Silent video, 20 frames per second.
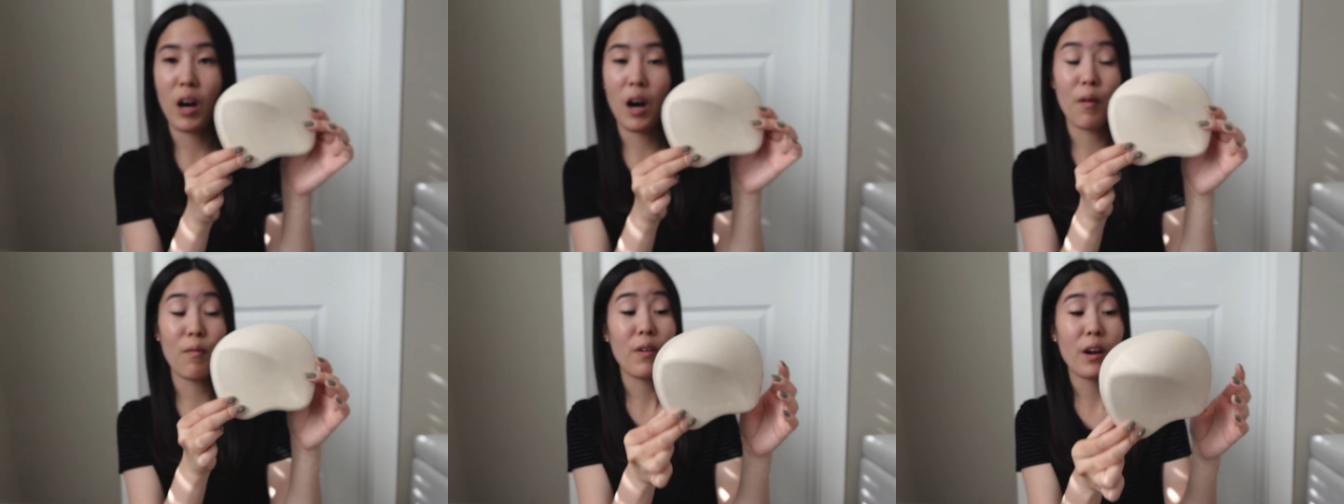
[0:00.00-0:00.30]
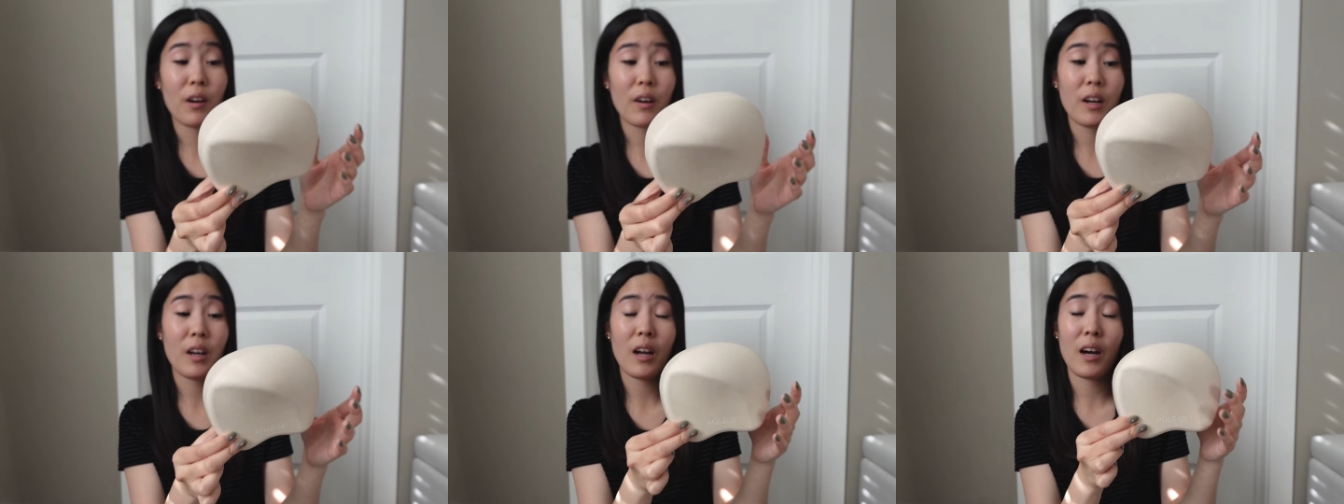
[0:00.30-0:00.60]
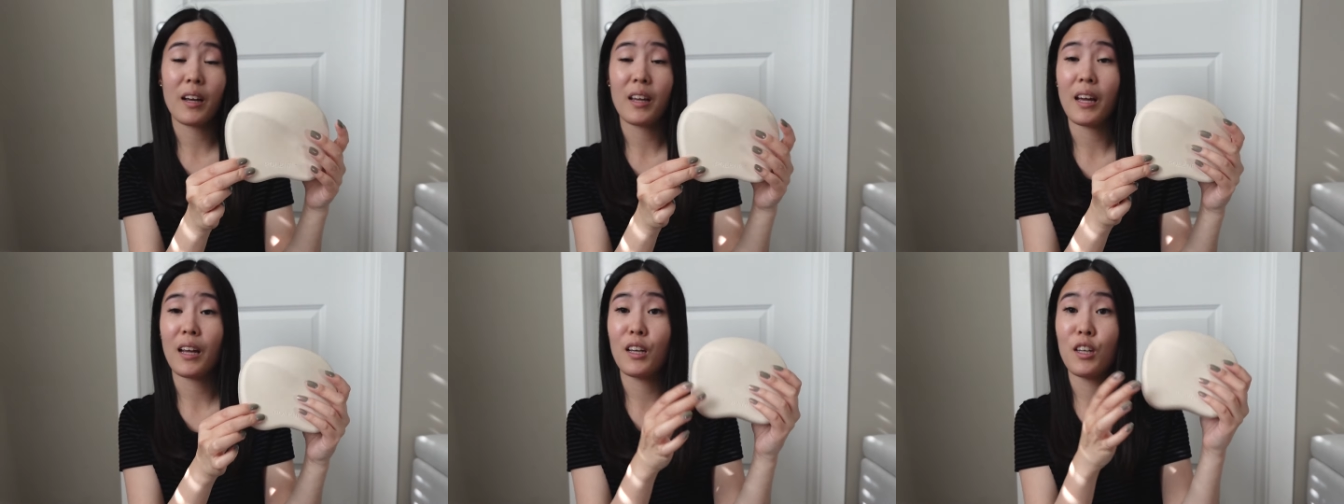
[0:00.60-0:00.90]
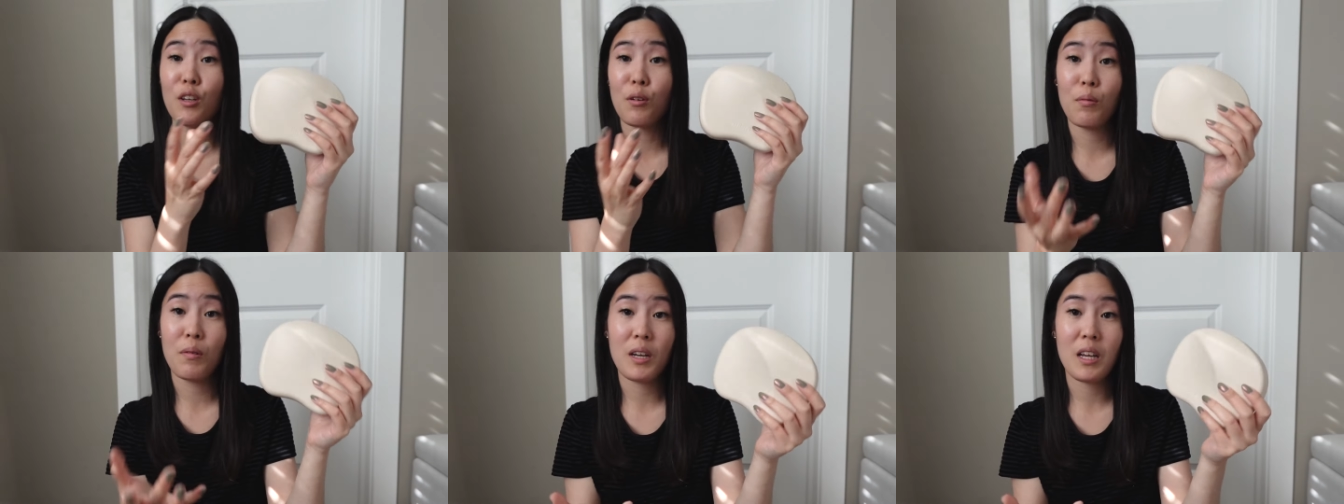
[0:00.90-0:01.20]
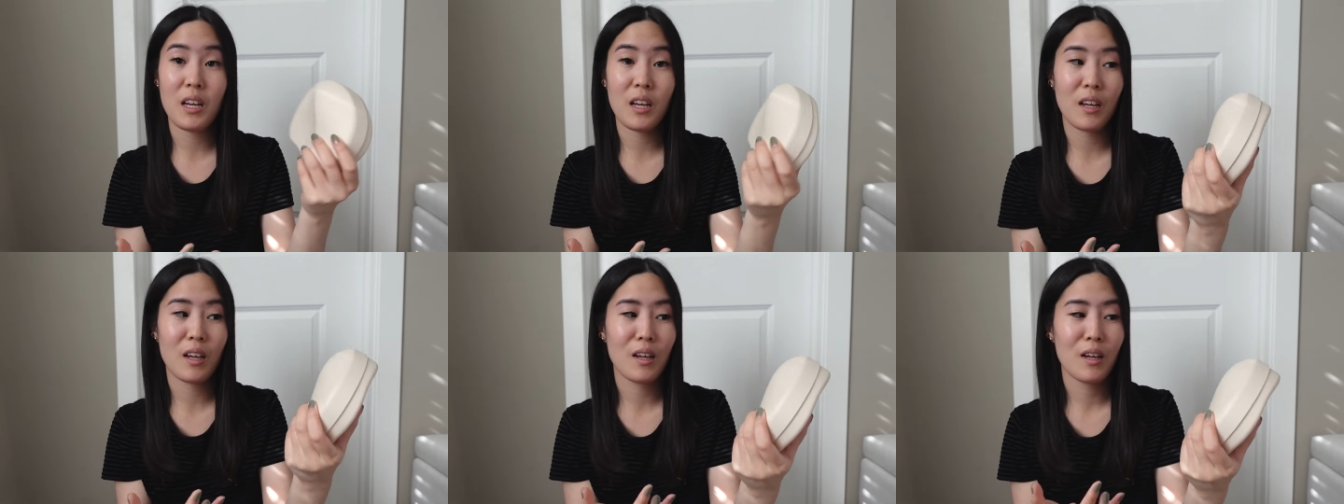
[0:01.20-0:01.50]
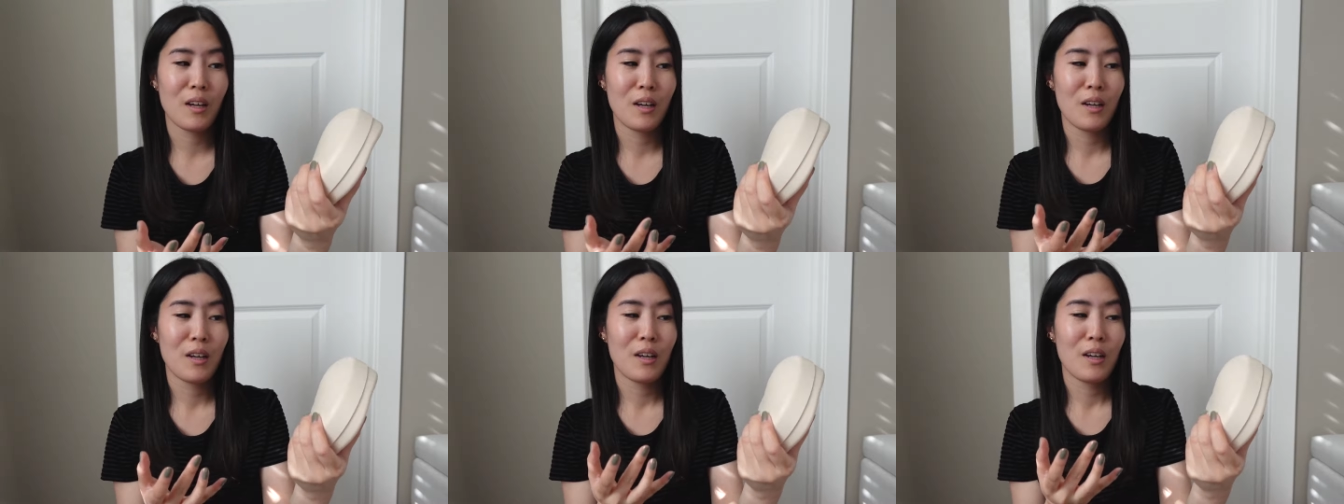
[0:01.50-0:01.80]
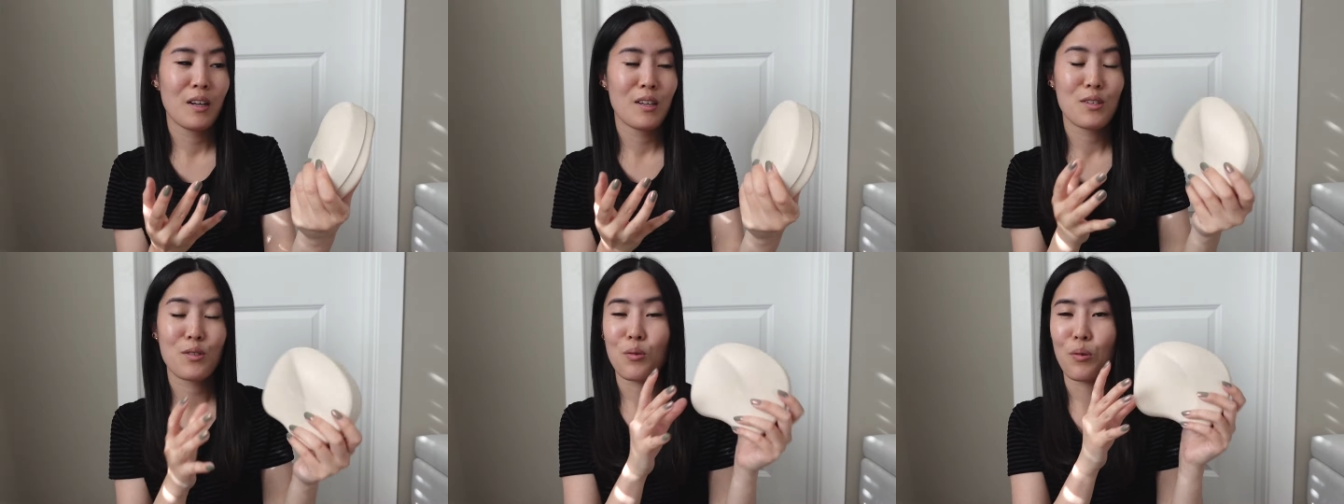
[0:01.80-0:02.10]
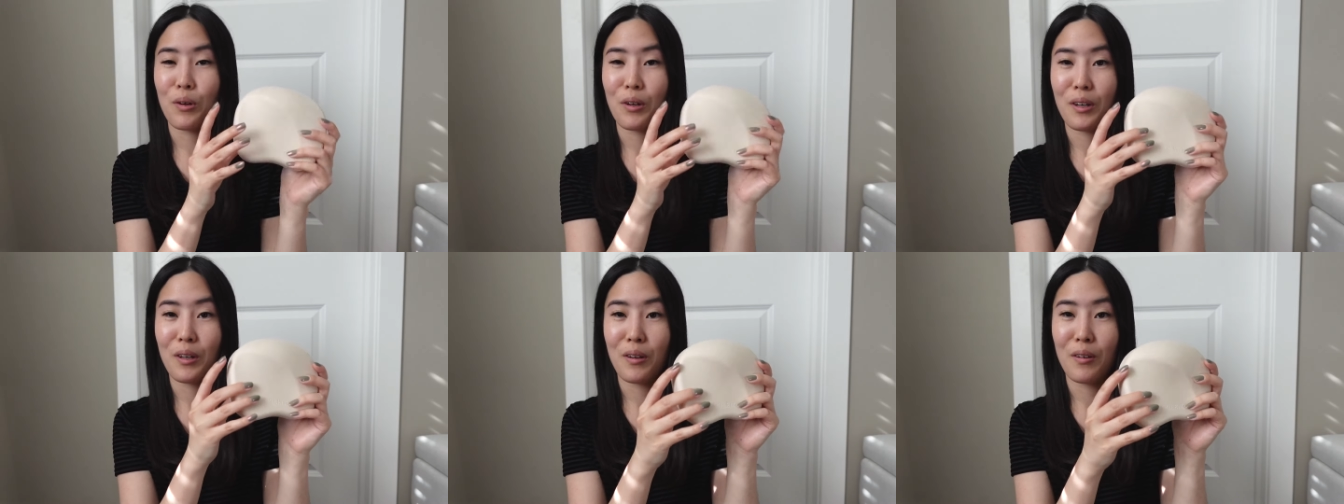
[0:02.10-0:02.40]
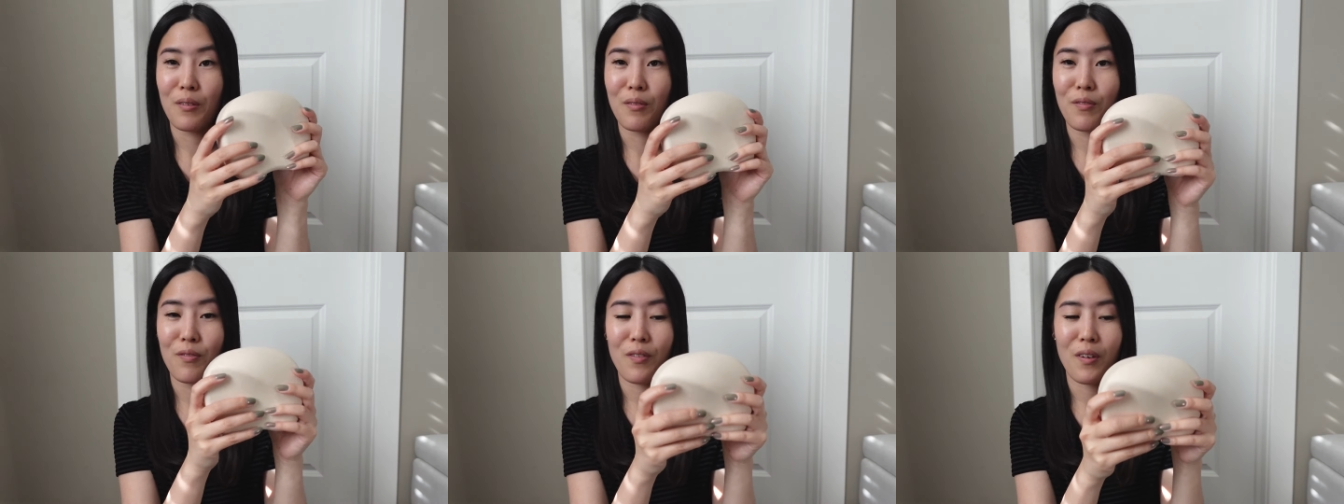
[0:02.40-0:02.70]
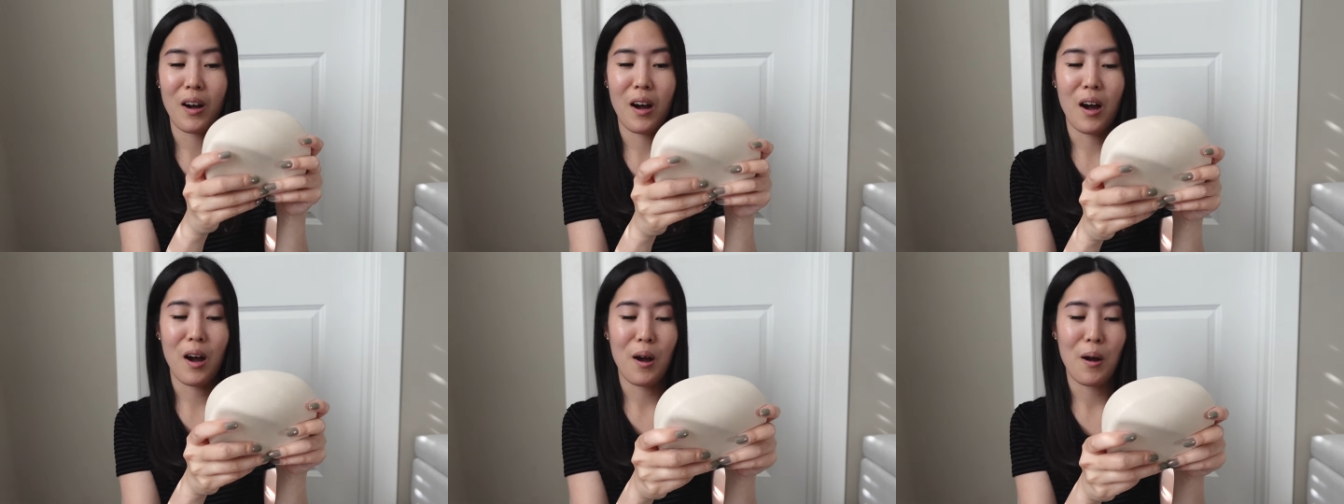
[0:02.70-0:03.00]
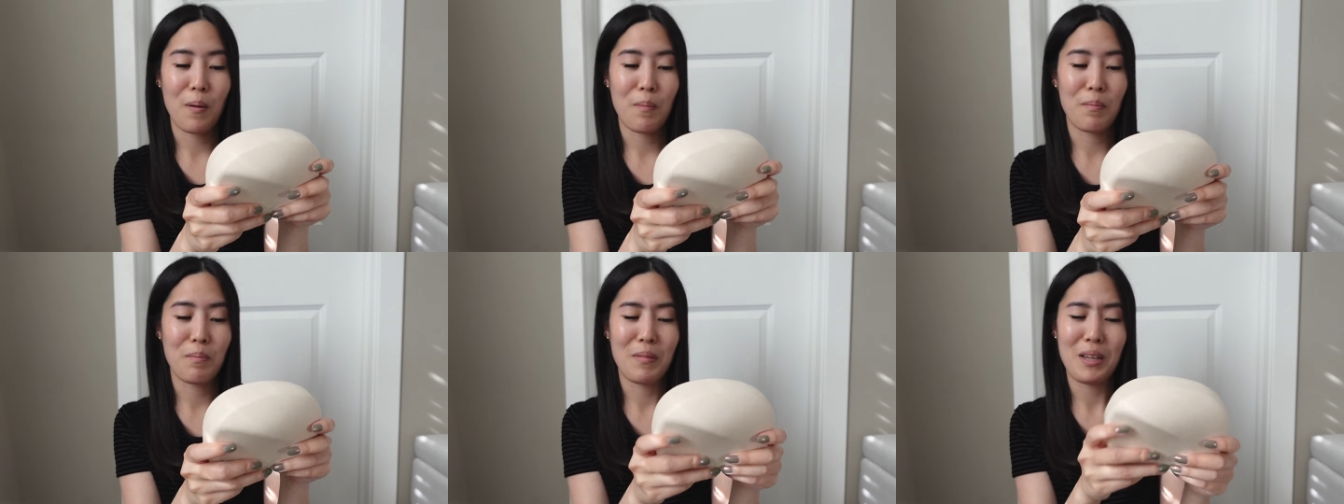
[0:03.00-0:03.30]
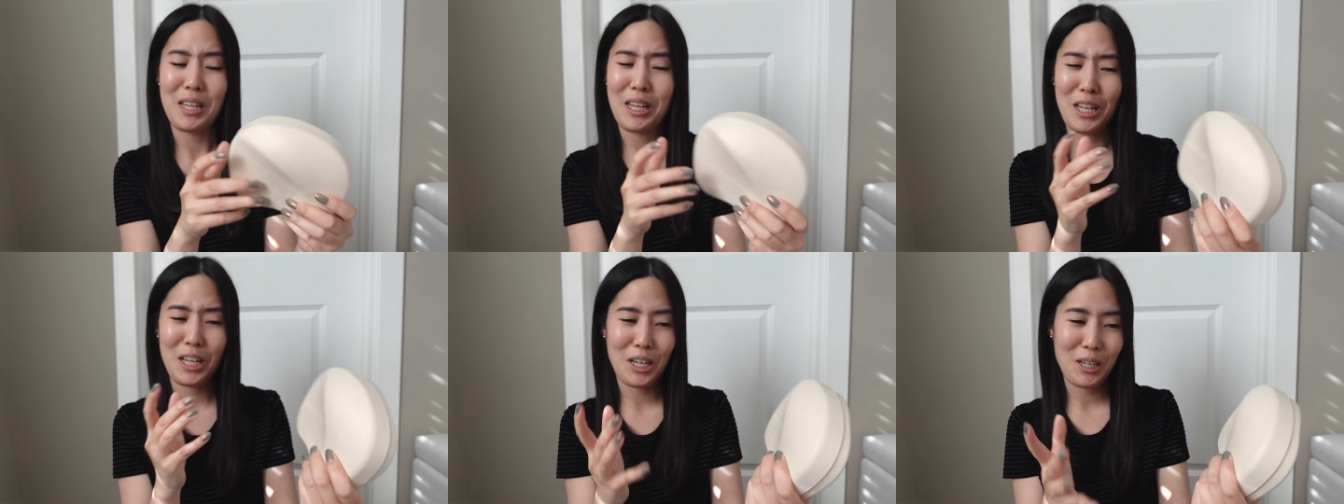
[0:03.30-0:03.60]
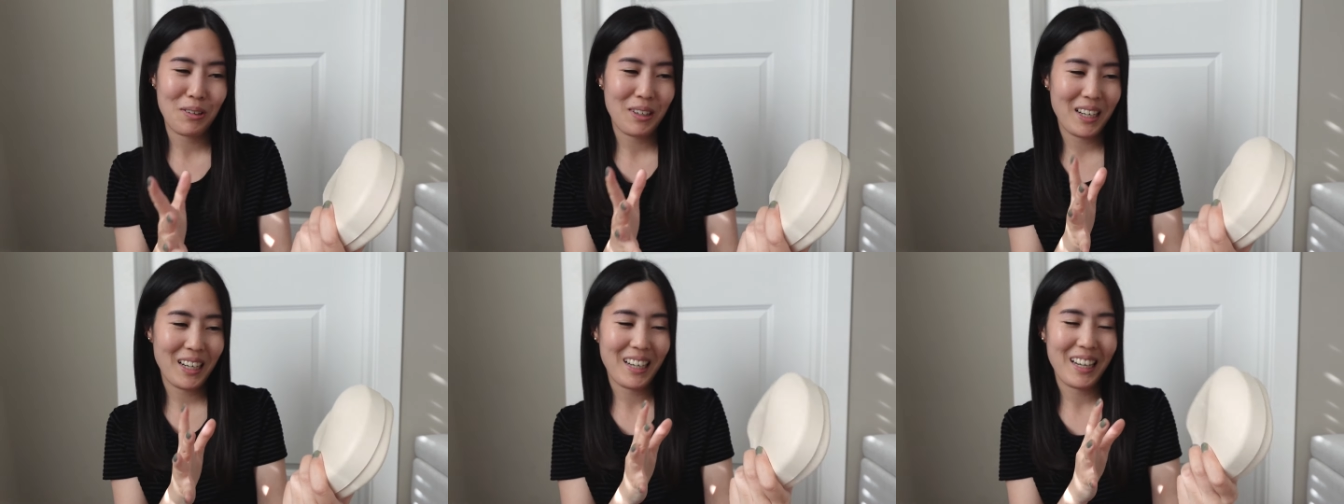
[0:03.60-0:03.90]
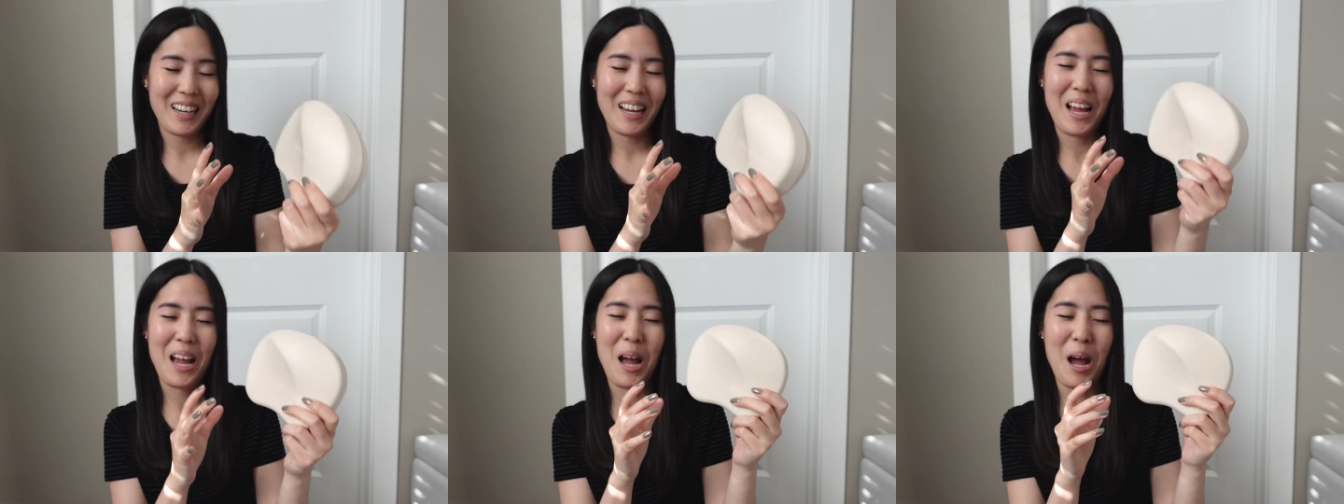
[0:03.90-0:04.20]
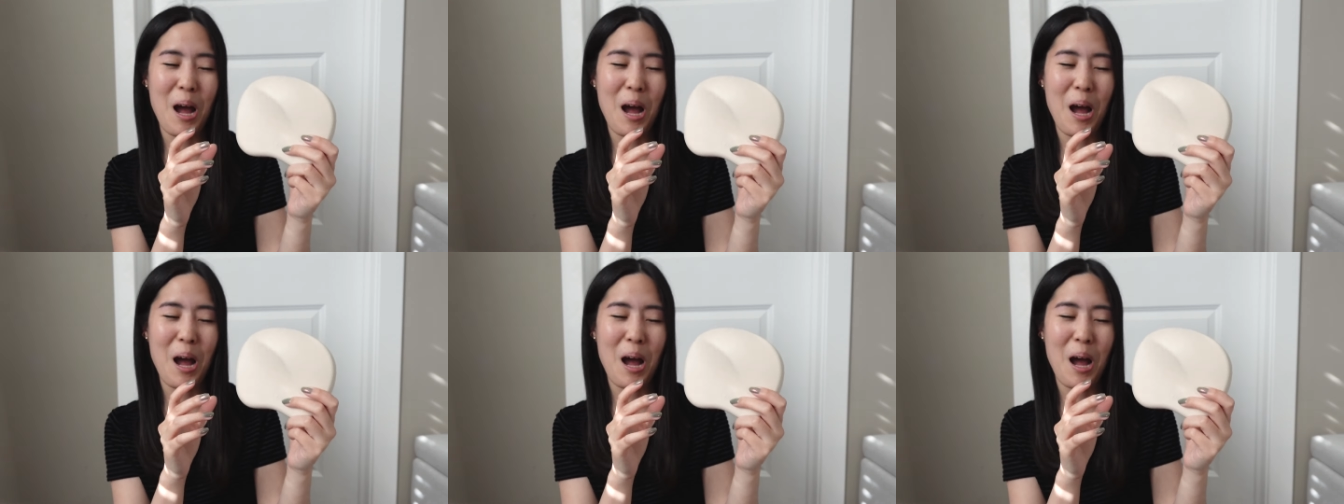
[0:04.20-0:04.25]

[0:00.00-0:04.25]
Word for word: A very, again, unique sort of um, earring